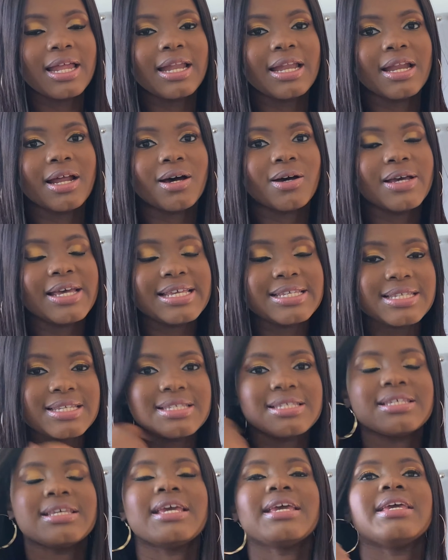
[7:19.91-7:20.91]
Now
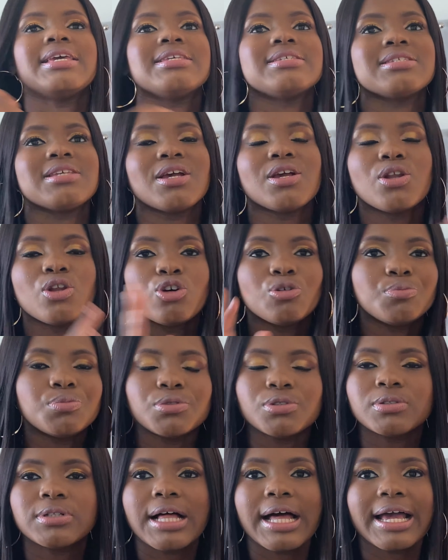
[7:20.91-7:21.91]
ACCA is a
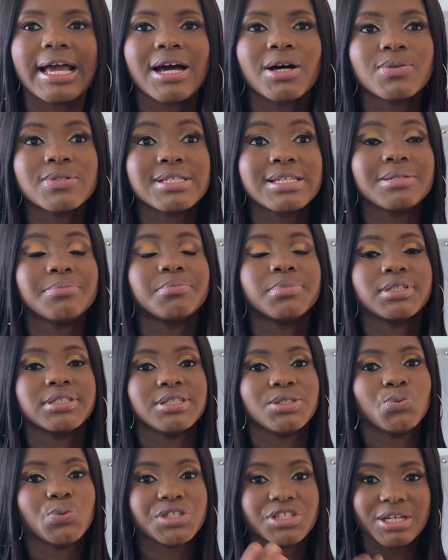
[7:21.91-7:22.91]
global accounting
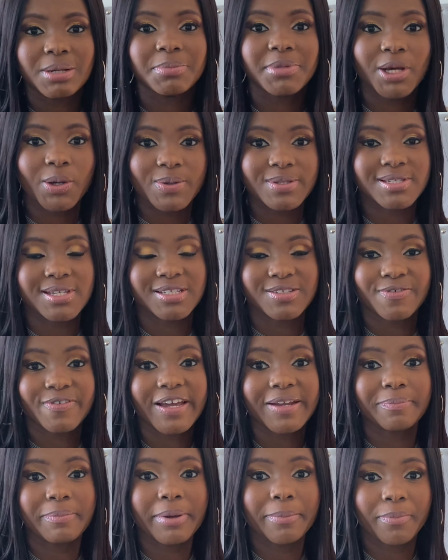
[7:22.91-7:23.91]
body, which I'm now a
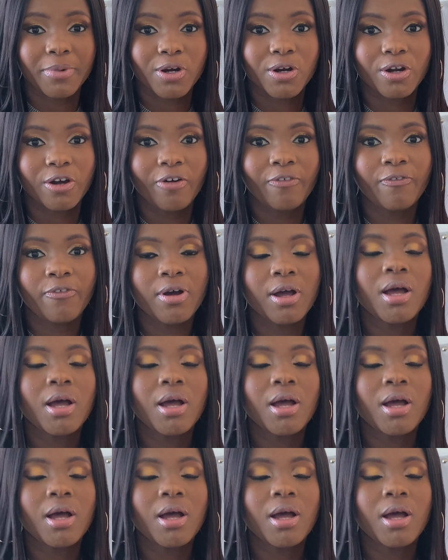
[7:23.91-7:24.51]
certified member of,